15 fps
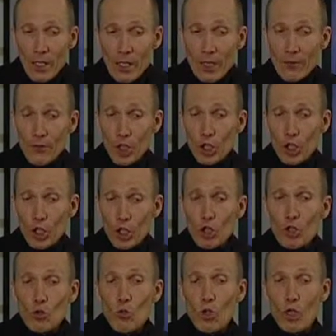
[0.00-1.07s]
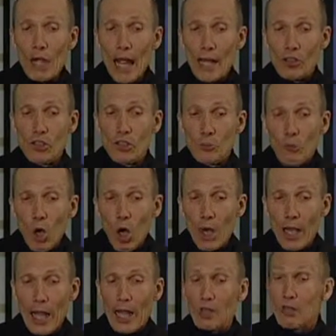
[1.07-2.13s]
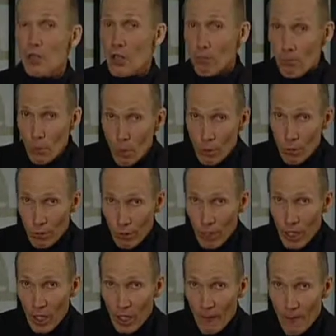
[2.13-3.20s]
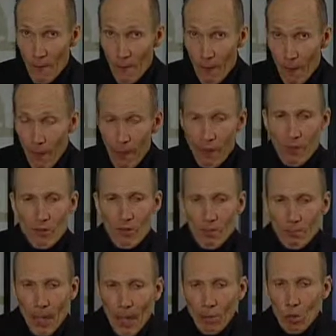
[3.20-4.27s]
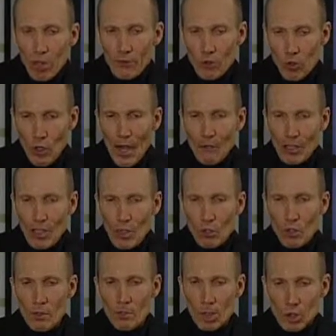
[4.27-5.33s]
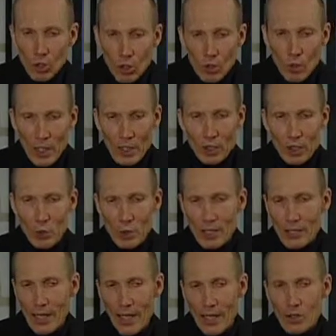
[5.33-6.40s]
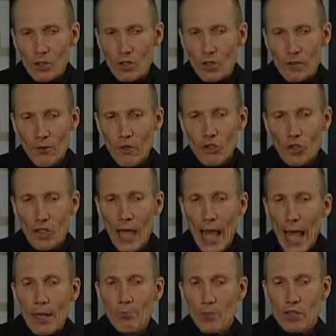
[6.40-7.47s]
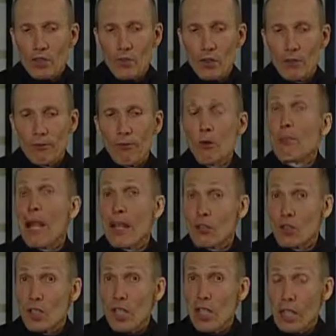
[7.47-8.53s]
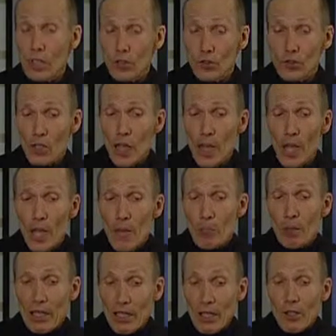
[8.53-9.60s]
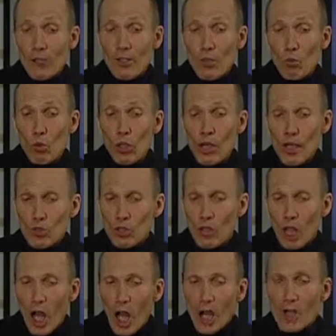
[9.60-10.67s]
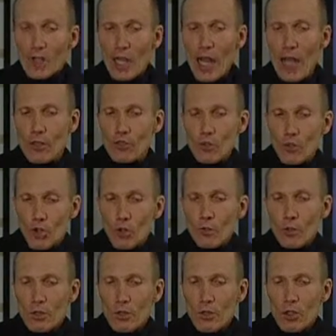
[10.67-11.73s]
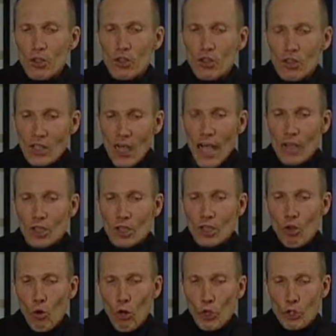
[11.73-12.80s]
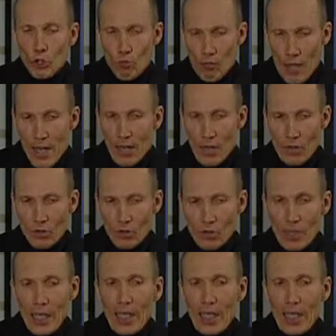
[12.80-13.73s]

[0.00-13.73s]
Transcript: If the Earth were as small as the Moon, the power of gravity would be too weak to retain sufficient atmosphere for man's needs. But if it were as large as Jupiter, Saturn, or Uranus,